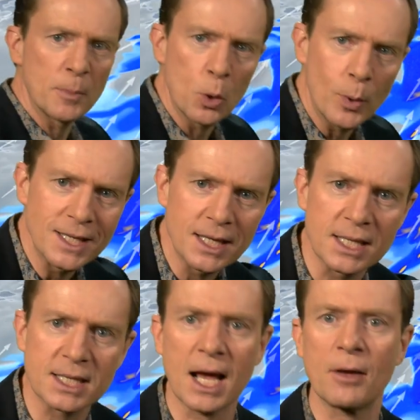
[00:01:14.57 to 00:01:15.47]
but the winds in the
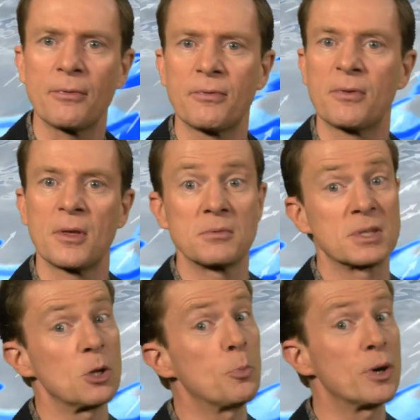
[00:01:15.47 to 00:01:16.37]
south are
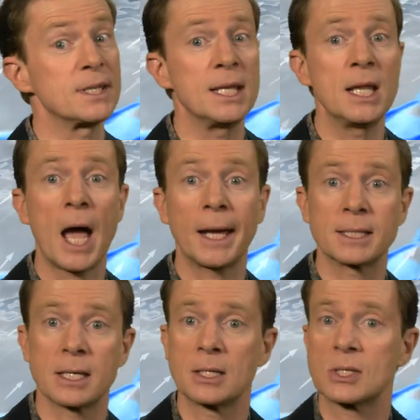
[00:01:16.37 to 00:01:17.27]
still pretty
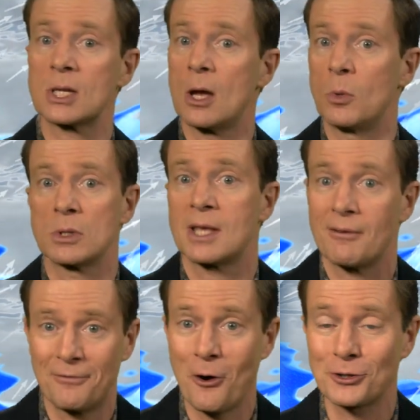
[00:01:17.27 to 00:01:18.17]
light, and so once
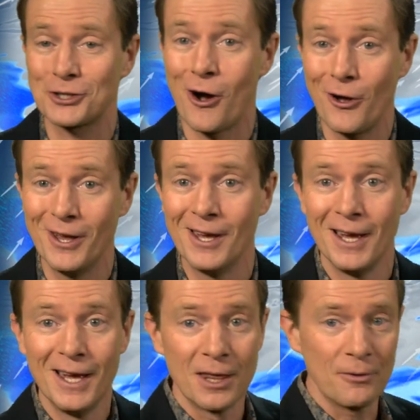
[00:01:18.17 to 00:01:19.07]
that fog's gone,
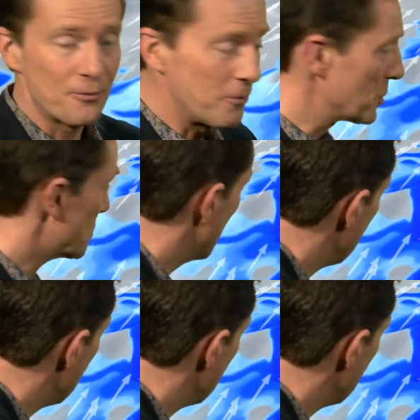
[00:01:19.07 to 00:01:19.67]
the frost will